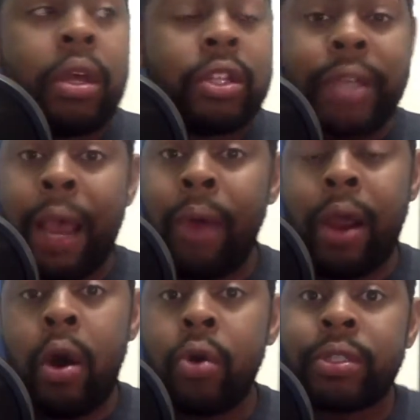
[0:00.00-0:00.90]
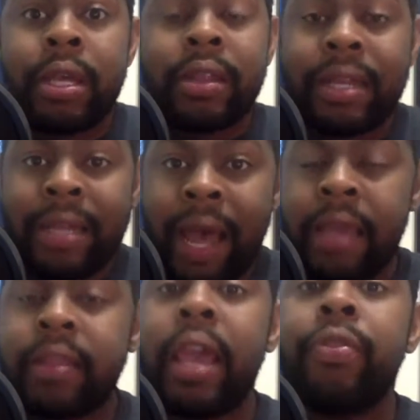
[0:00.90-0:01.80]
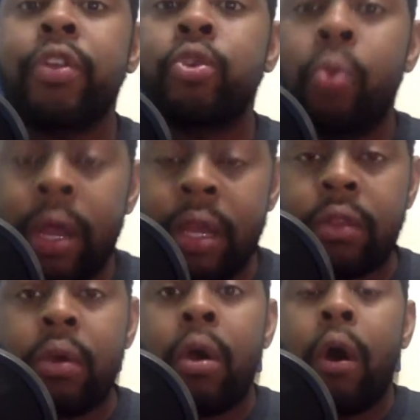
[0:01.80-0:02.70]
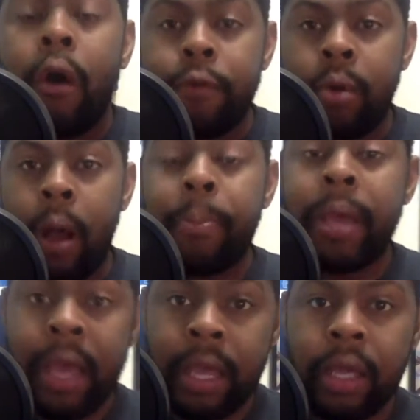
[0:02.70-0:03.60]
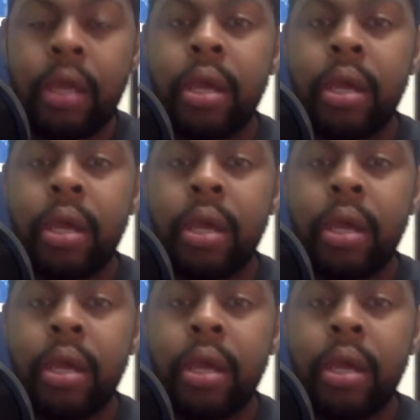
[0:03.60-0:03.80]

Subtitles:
the Jaguar holds the 9th and the 20th overall pick.